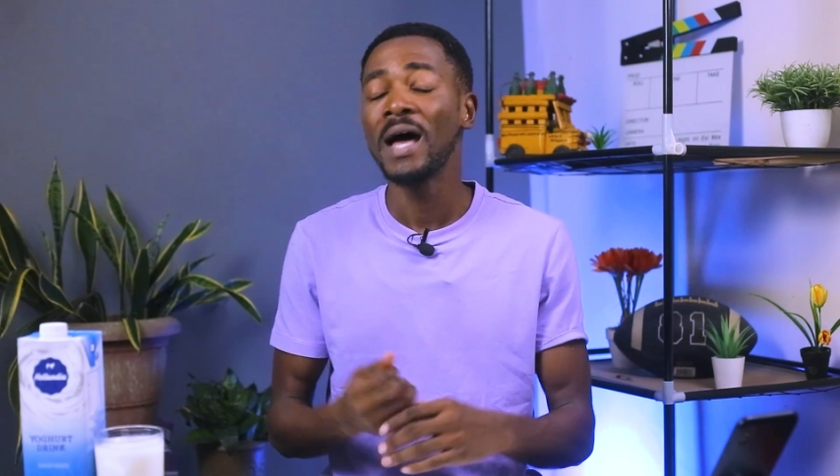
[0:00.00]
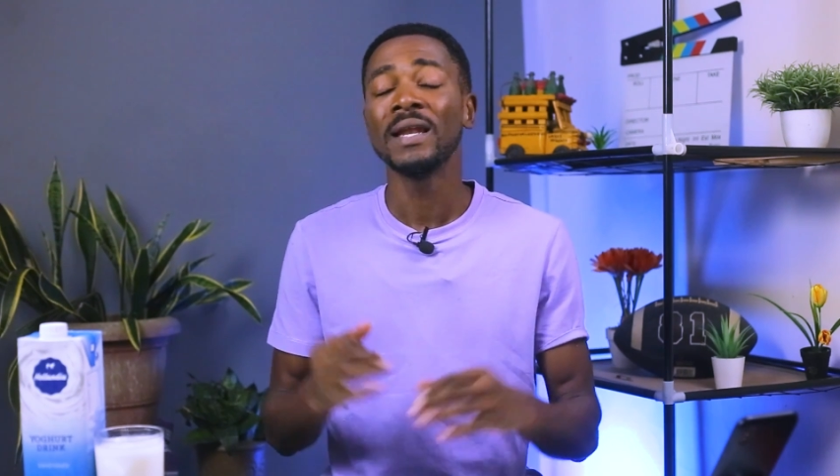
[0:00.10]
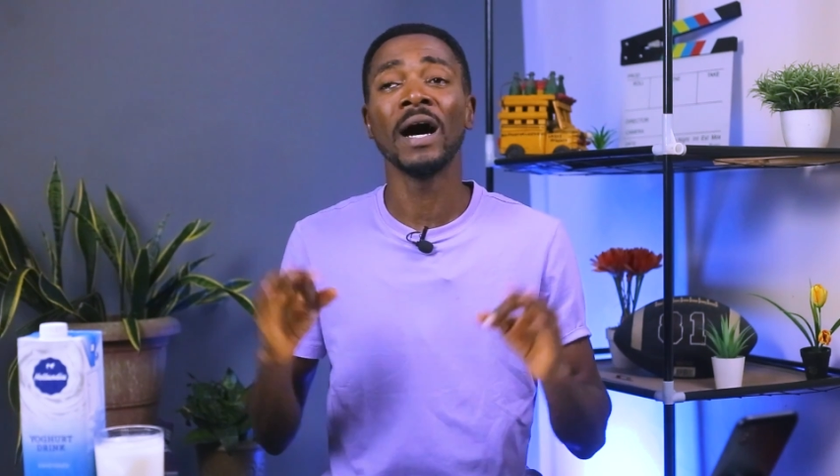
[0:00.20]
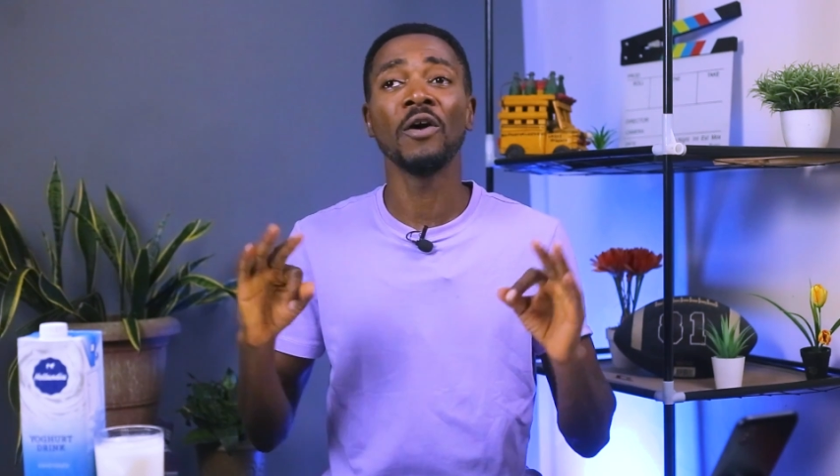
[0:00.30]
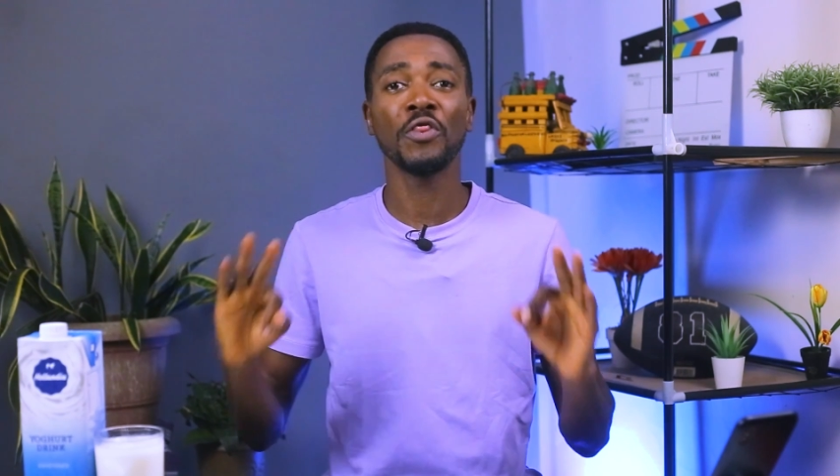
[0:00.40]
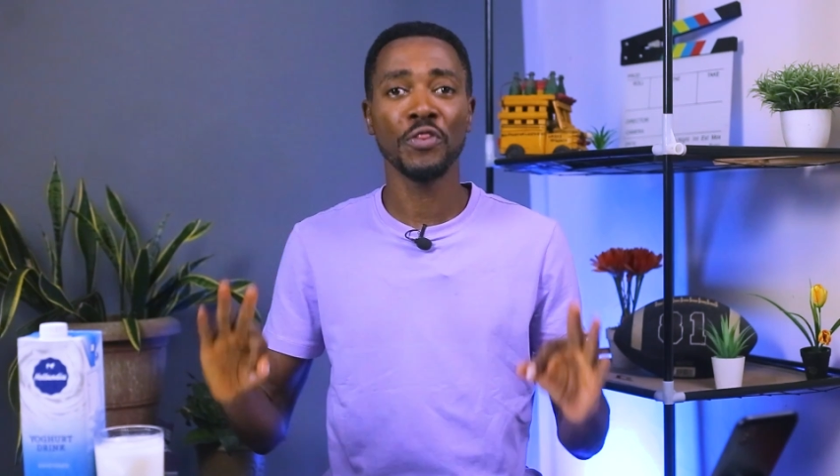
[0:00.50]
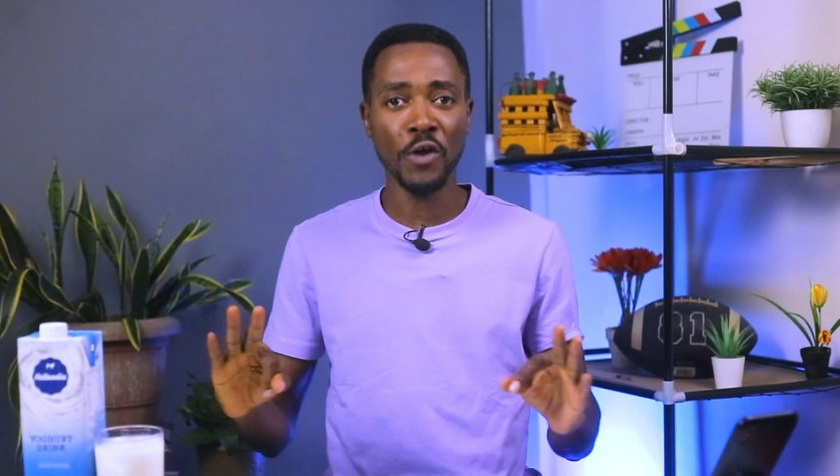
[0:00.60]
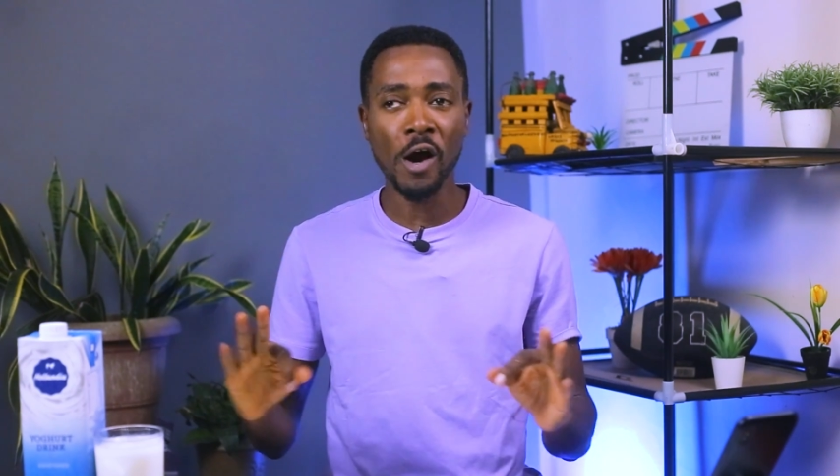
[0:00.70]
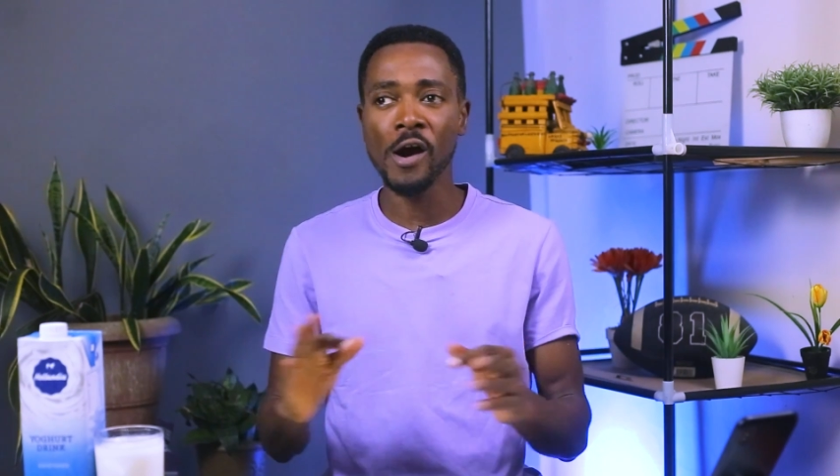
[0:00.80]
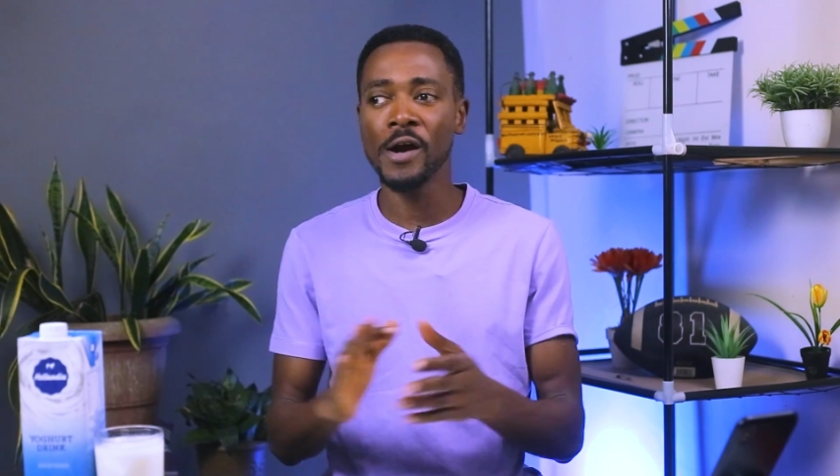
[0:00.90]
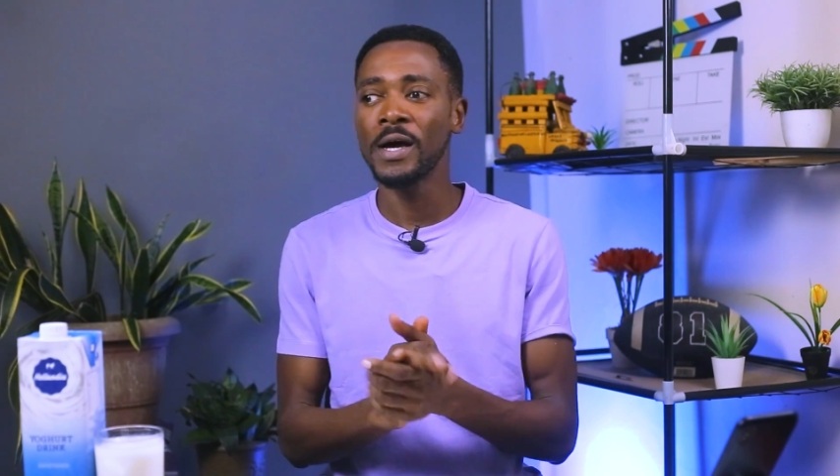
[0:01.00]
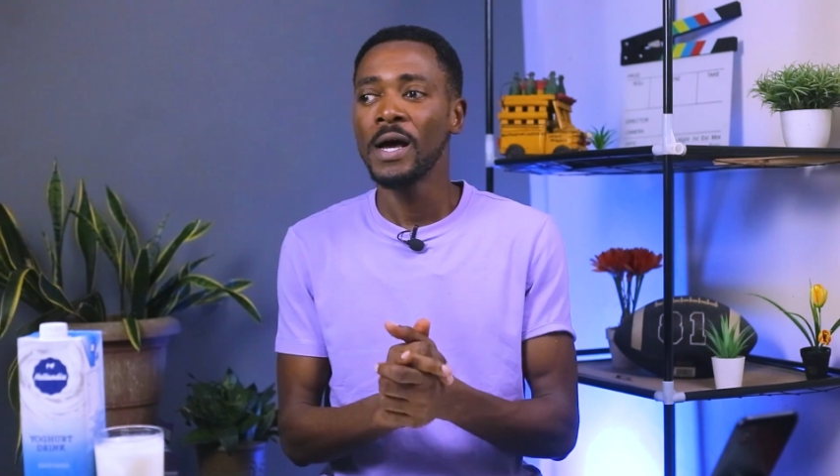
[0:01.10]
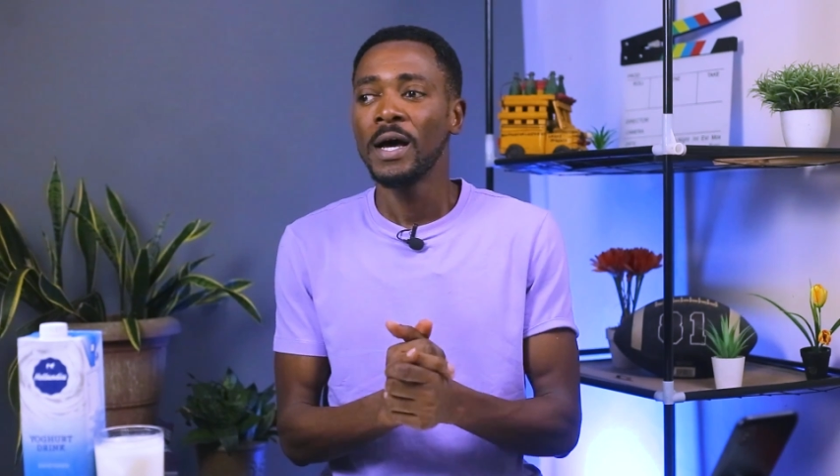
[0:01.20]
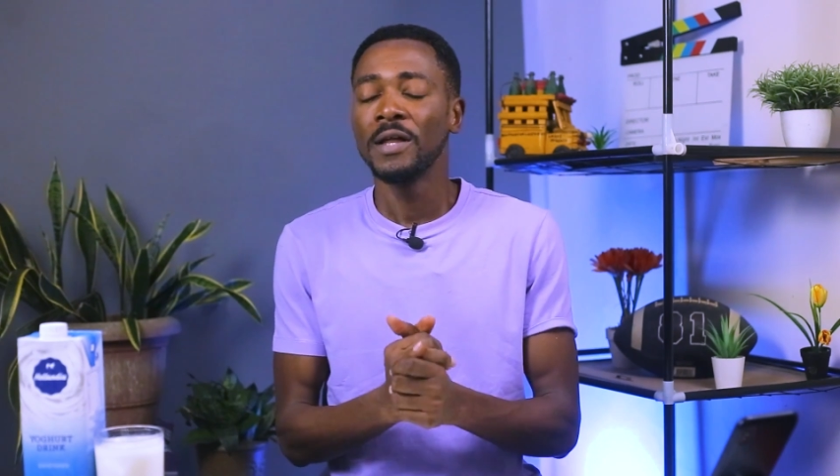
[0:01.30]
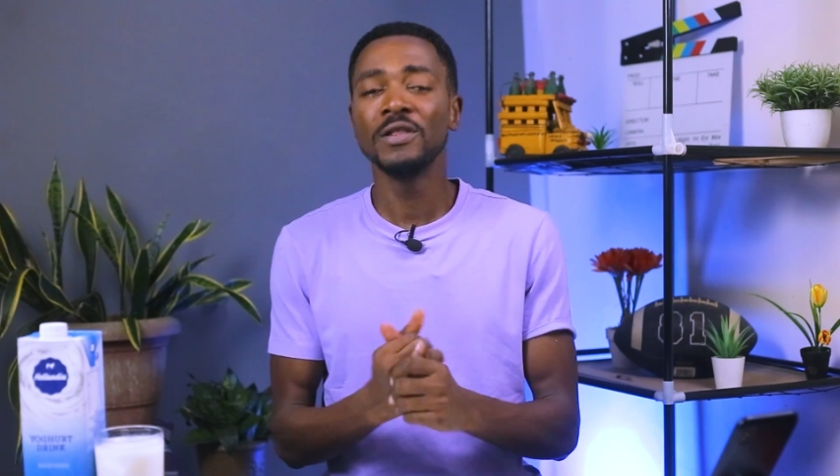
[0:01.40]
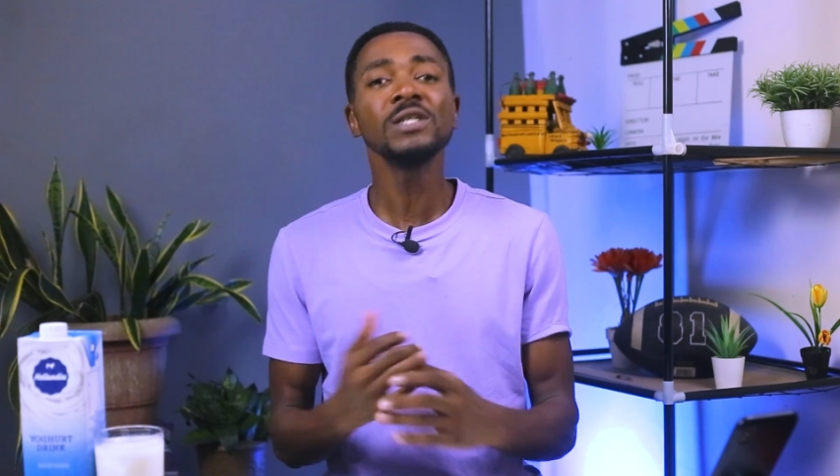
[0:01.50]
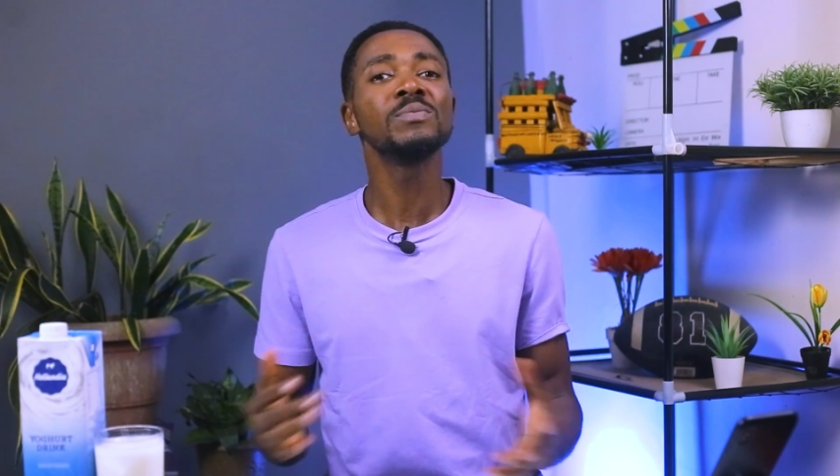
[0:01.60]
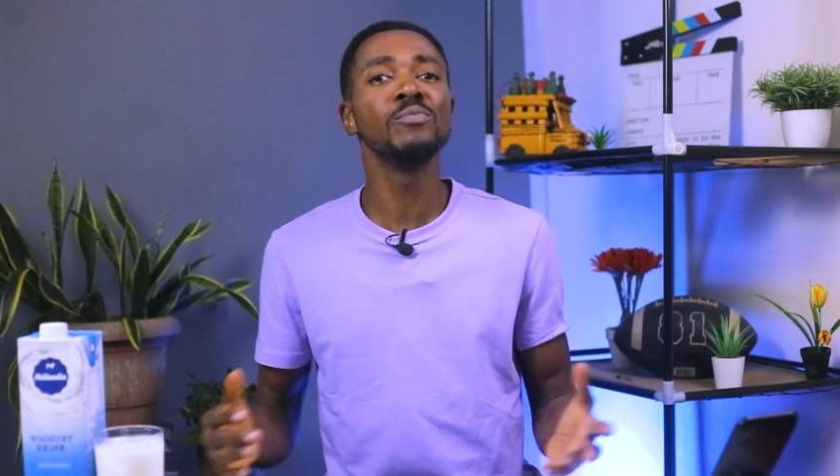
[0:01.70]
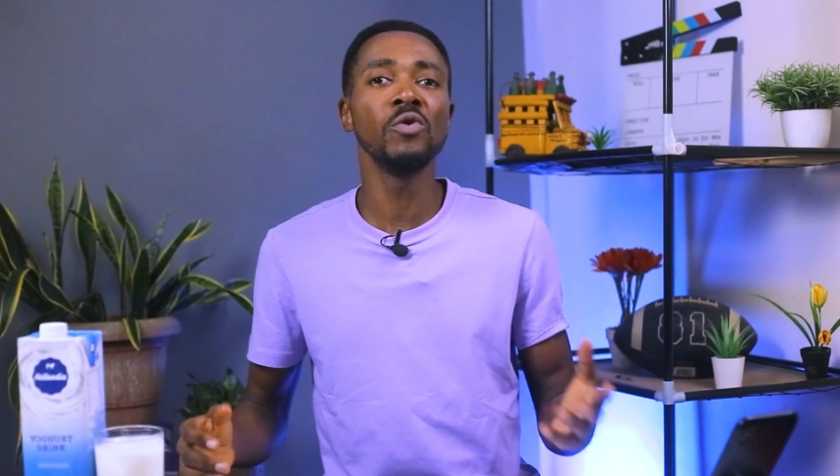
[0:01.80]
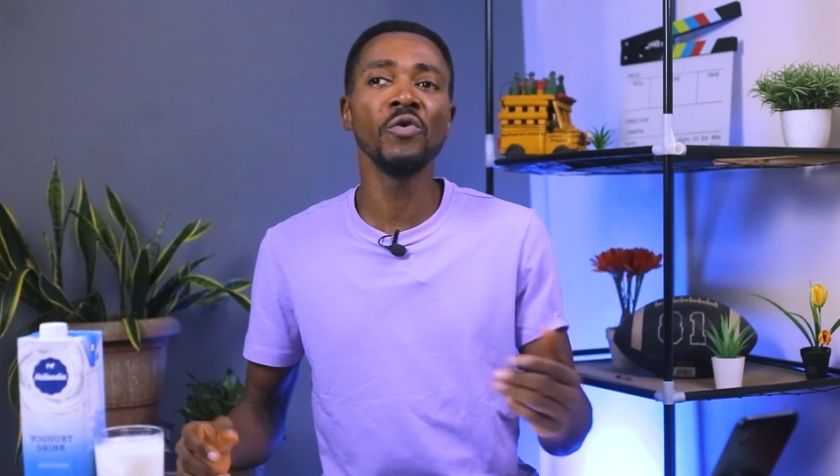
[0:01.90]
Now, third, this
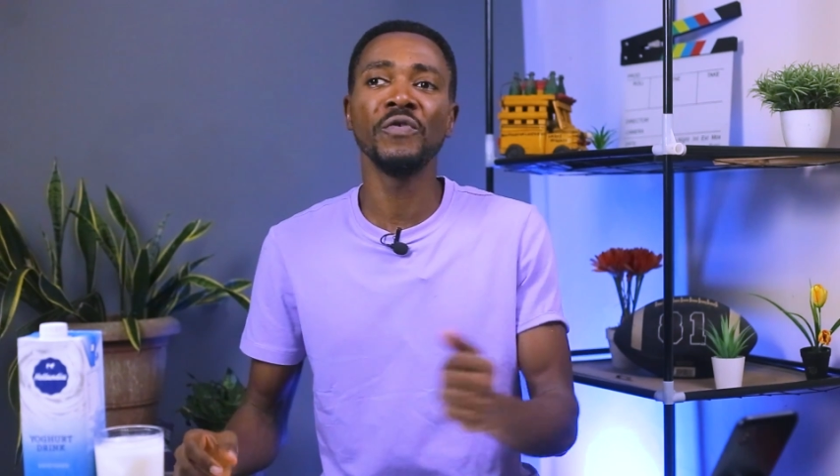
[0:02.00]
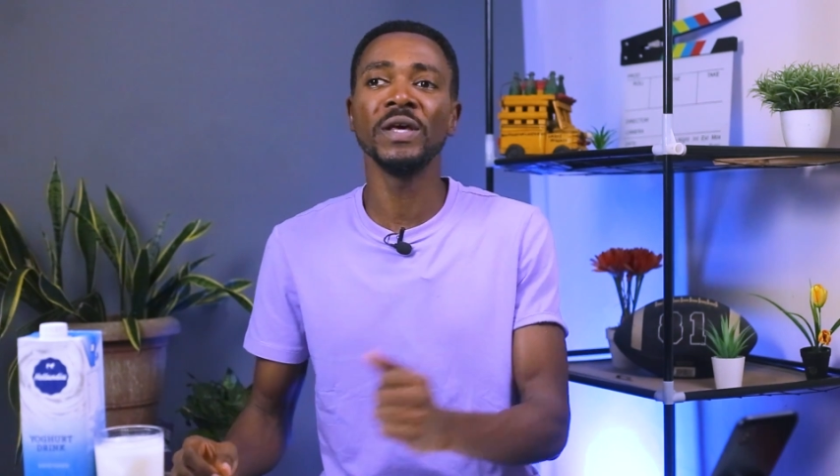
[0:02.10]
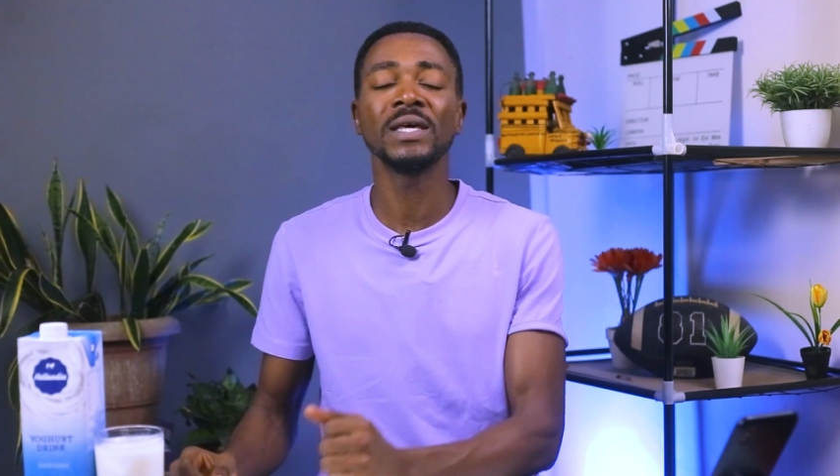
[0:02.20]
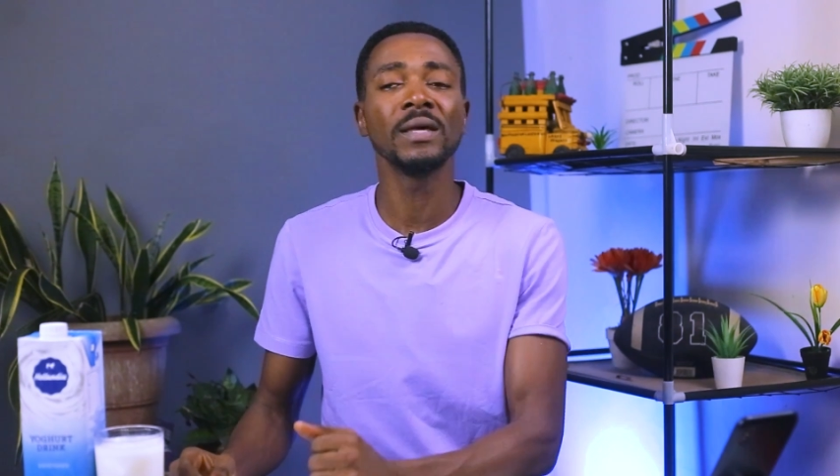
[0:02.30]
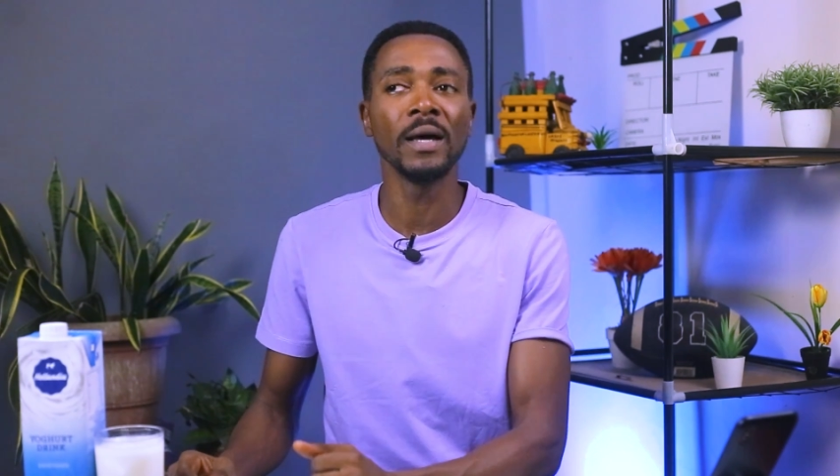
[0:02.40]
movie,